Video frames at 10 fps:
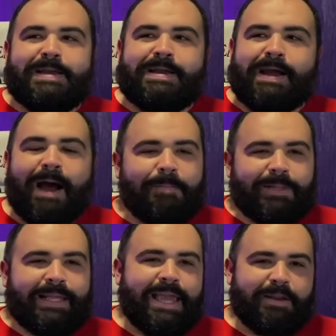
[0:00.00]

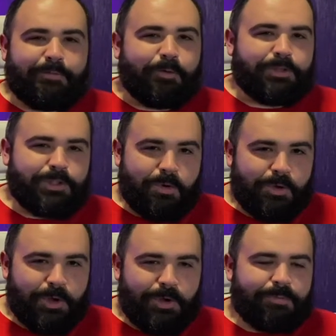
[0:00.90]
complicated for its
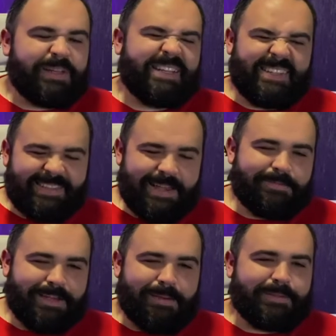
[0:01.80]
own good, but at the
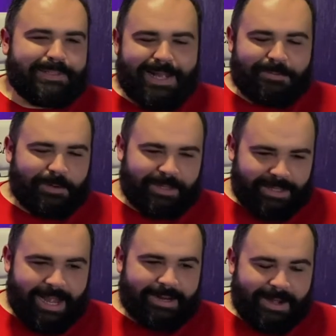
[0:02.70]
same time, it's not really
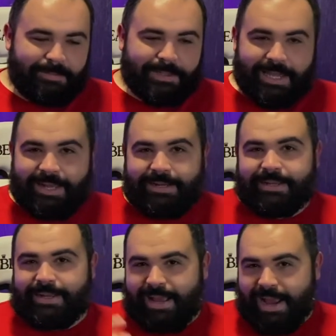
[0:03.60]
that
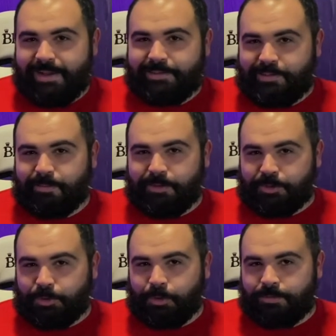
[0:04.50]
complicated. It has similar
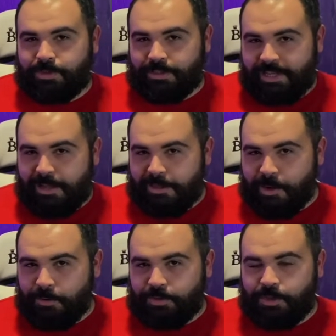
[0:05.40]
tropes to Death
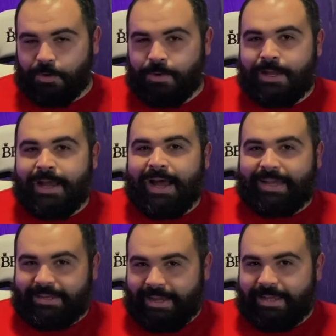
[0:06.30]
Note, so
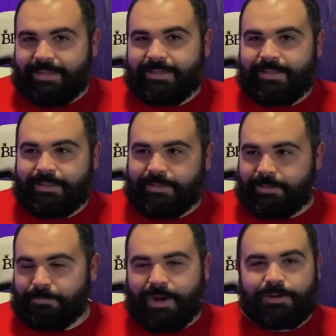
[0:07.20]
I like the
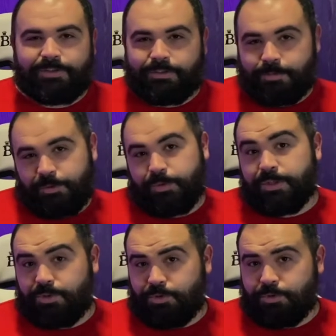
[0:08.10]
comparisons between
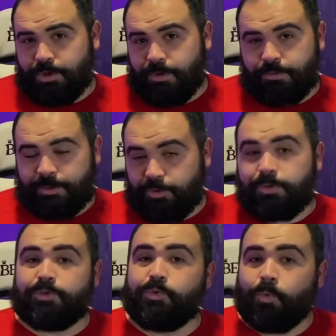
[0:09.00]
the two shows, between
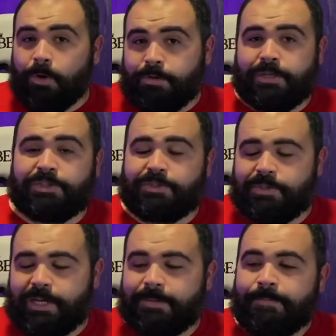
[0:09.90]
the two worlds, I should
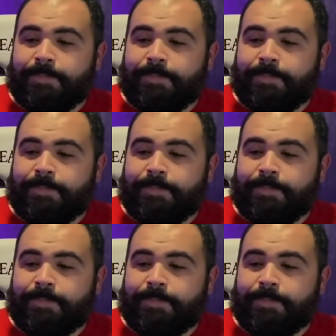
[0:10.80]
say.